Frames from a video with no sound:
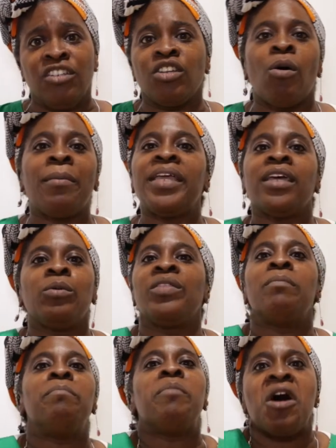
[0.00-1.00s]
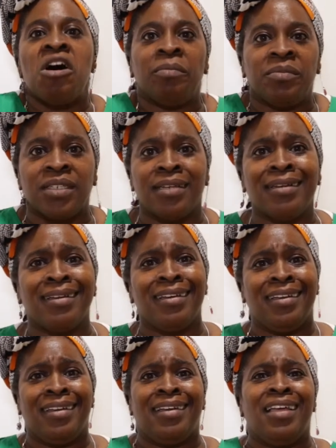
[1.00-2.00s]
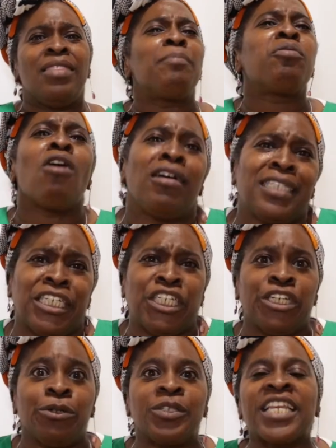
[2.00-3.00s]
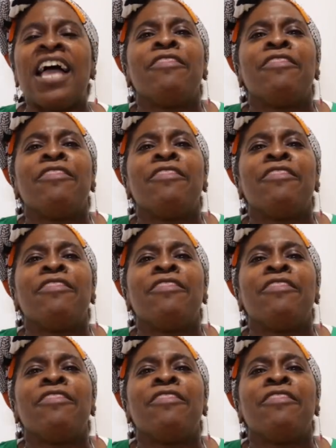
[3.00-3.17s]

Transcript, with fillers: So I'm here with the bums, the prostitutes,